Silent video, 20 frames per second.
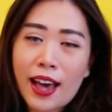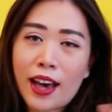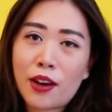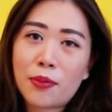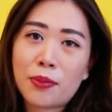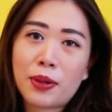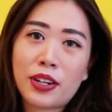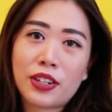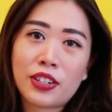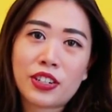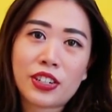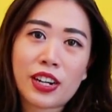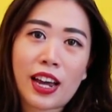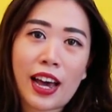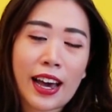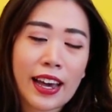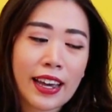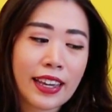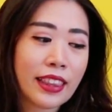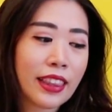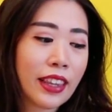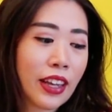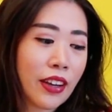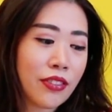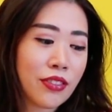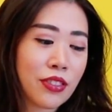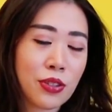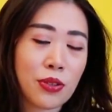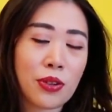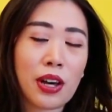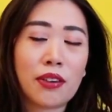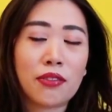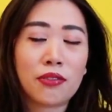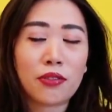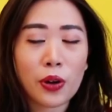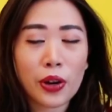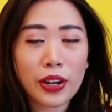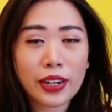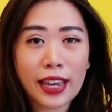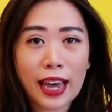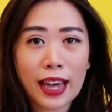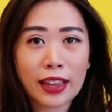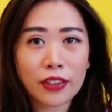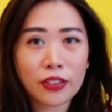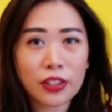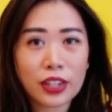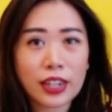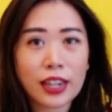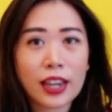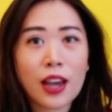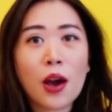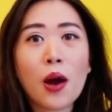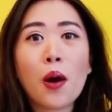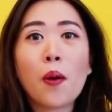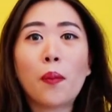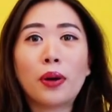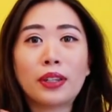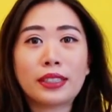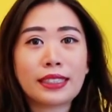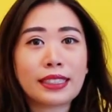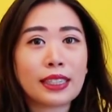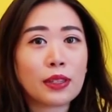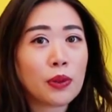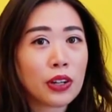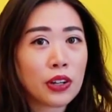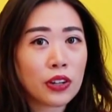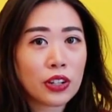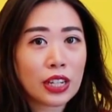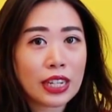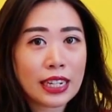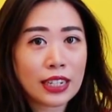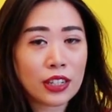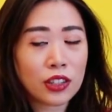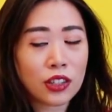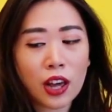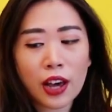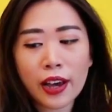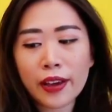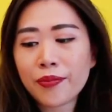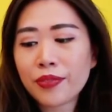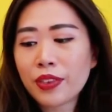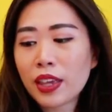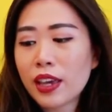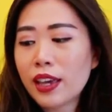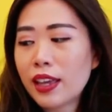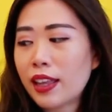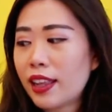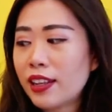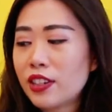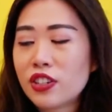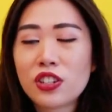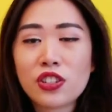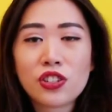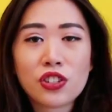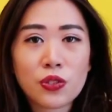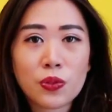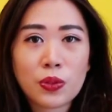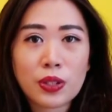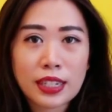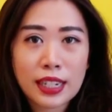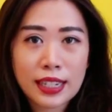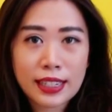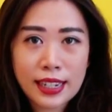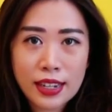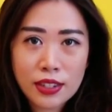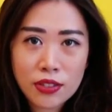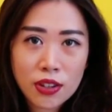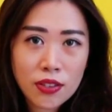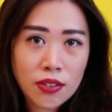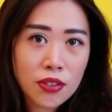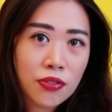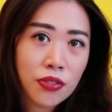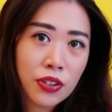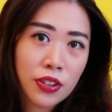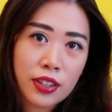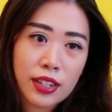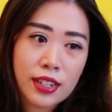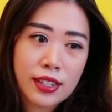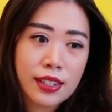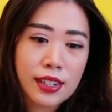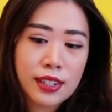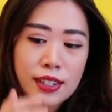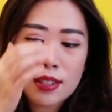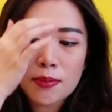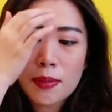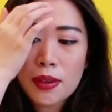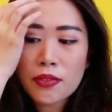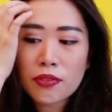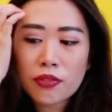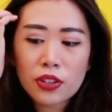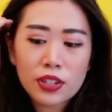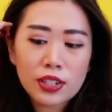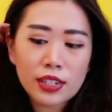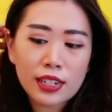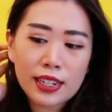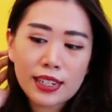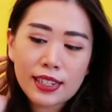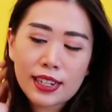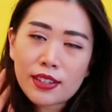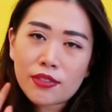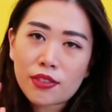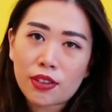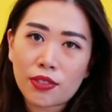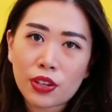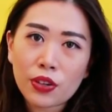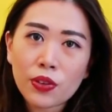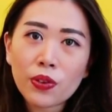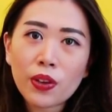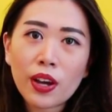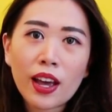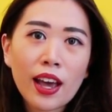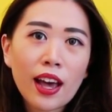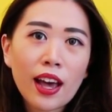how much I love to avoid calorie while still wanting to eat a lot. Let's just do a taste test review for this. This is my first taste test review.